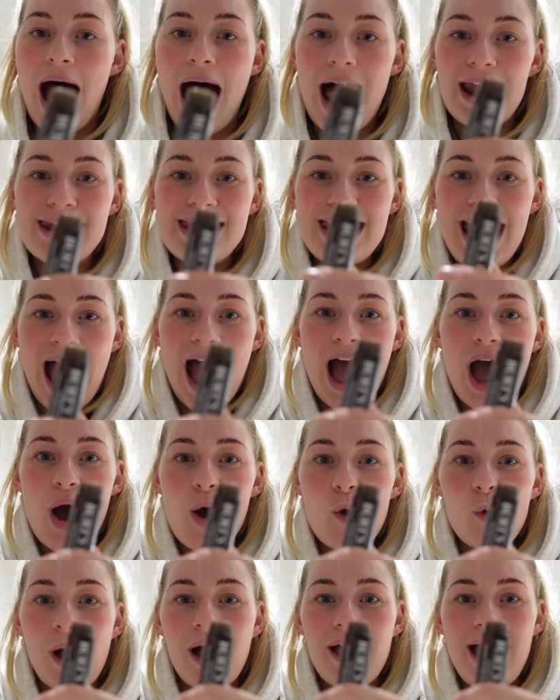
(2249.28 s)
And
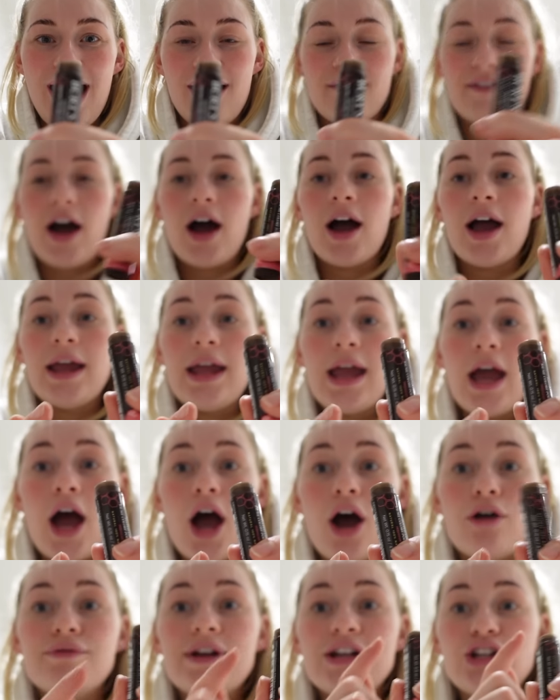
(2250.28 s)
now I
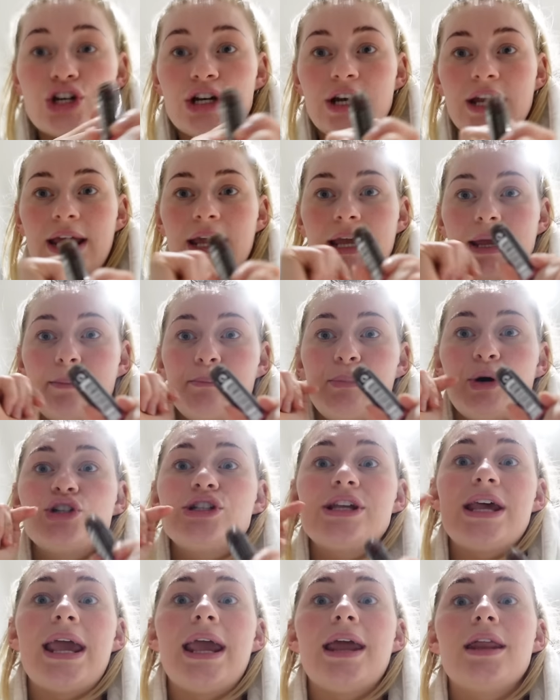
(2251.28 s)
originally
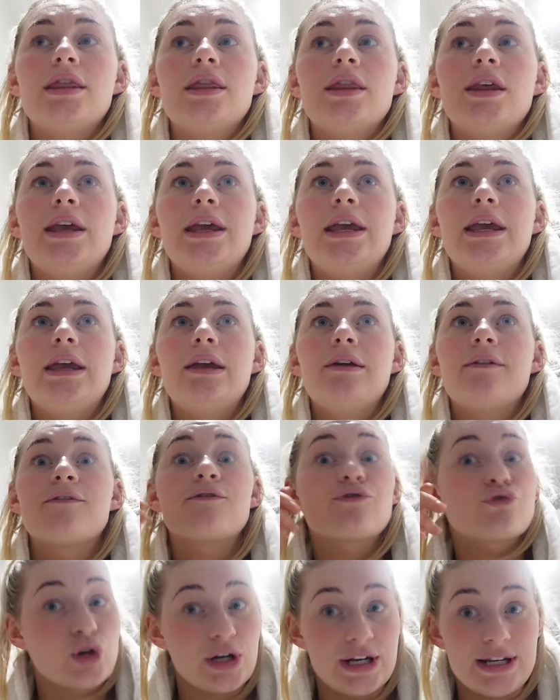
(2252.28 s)
put it in the
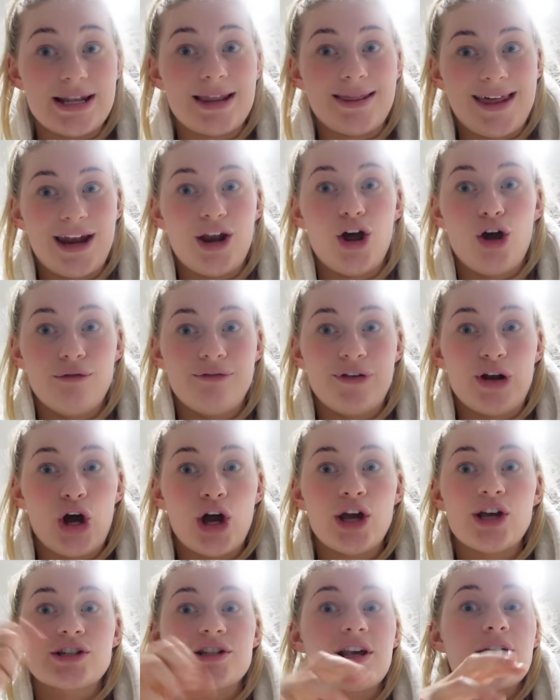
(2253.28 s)
freezer then
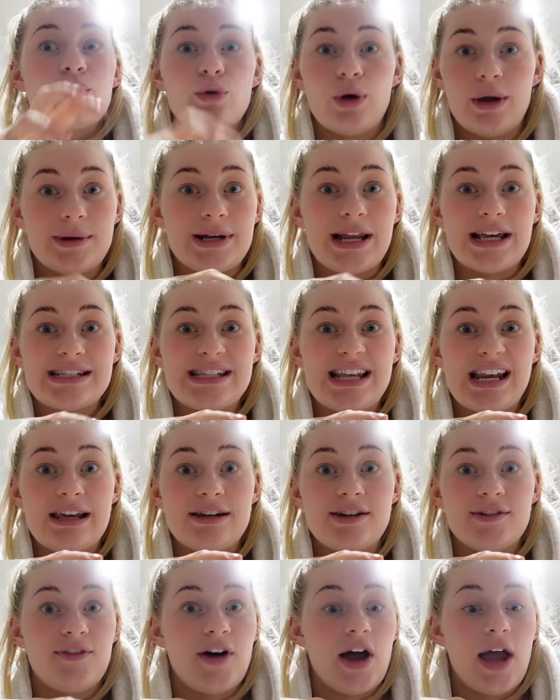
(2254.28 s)
overnight because I thought it would like
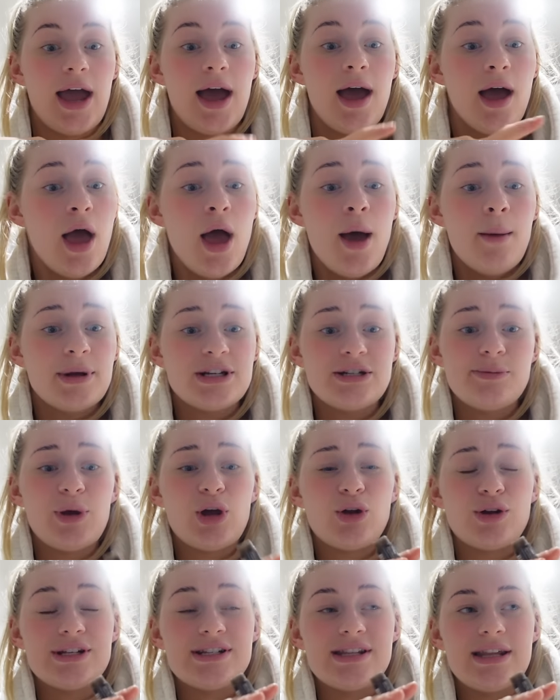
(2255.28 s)
solidify it. But to be
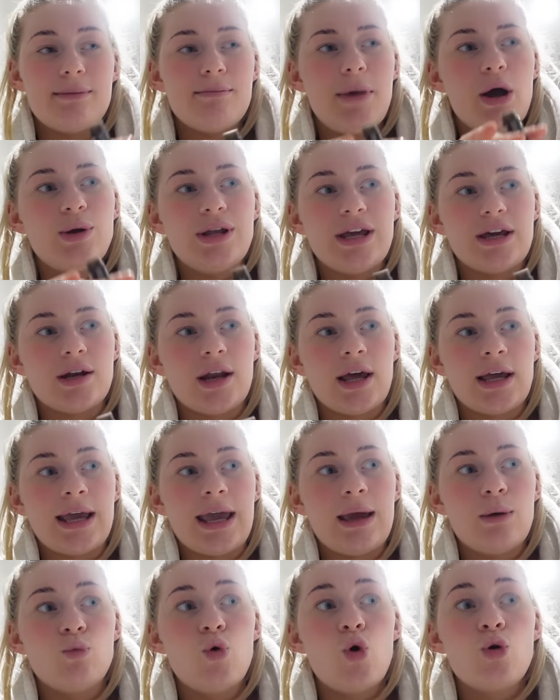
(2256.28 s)
honest, the emollient, like
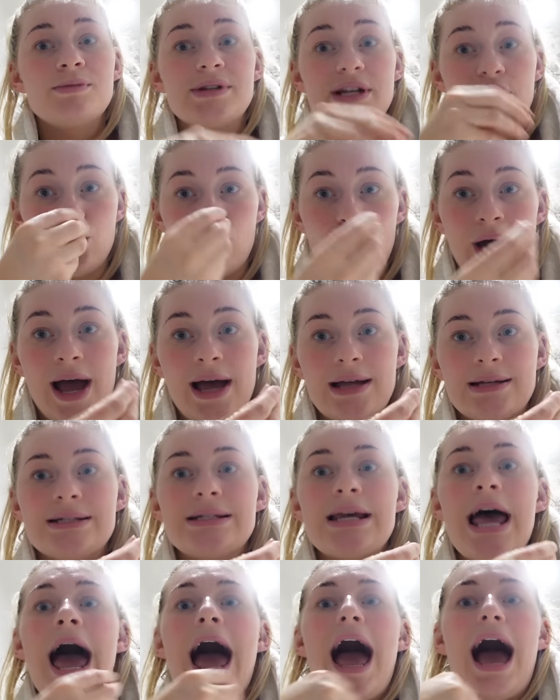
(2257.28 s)
it warms in your
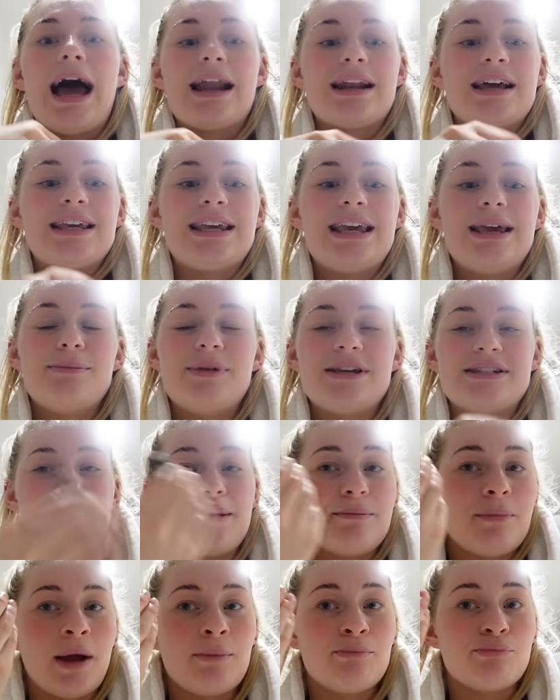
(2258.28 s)
hand, and I keep this
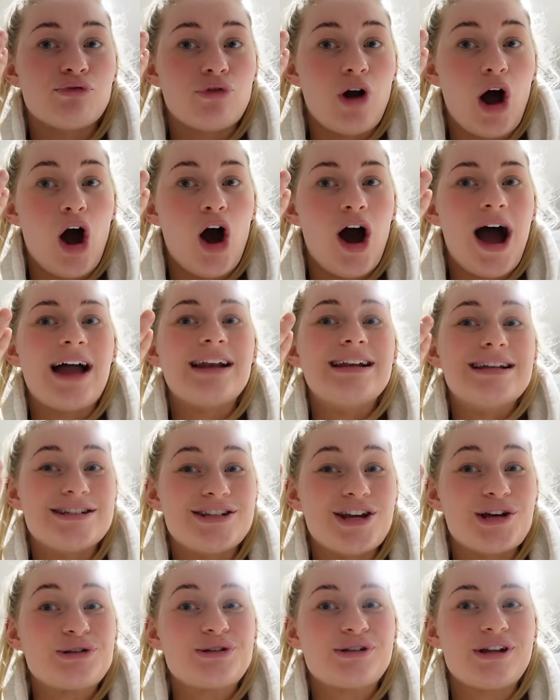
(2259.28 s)
in my bra and it
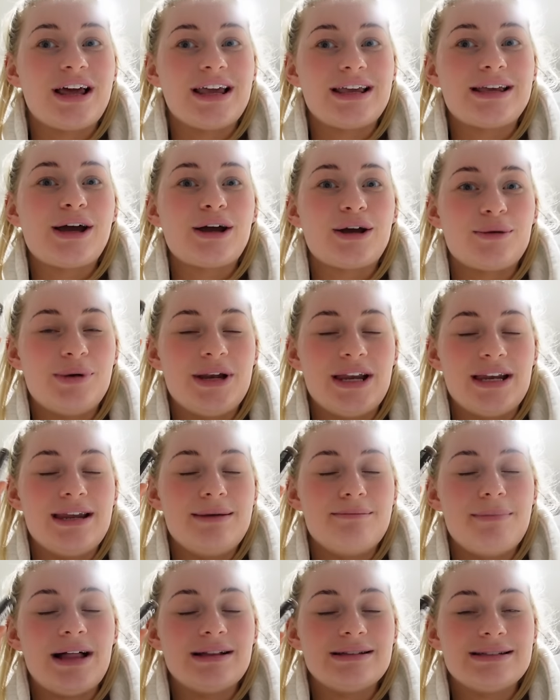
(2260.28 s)
does like
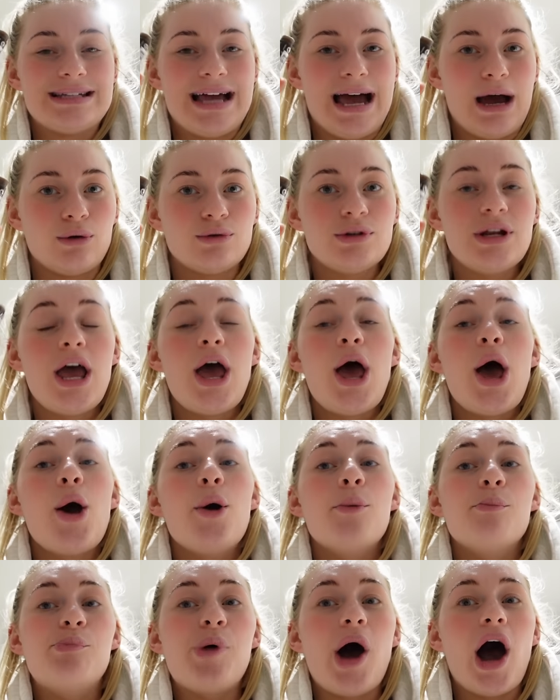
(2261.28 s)
completely melt down.
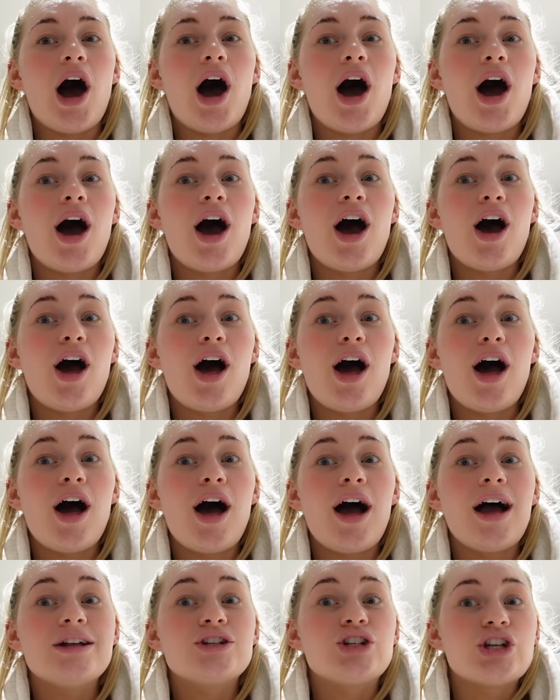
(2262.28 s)
But
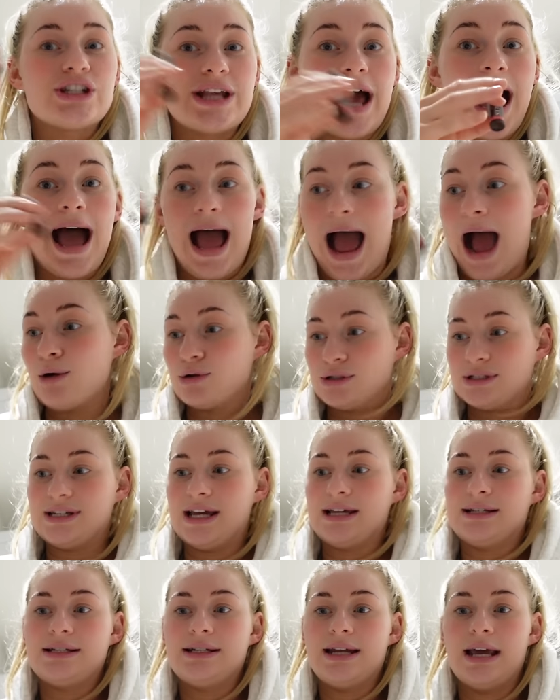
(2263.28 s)
just out
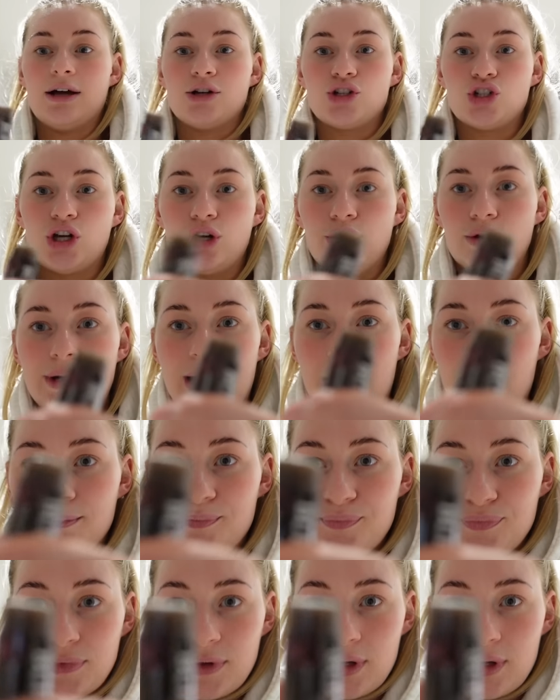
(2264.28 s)
day to day, I'll show you now.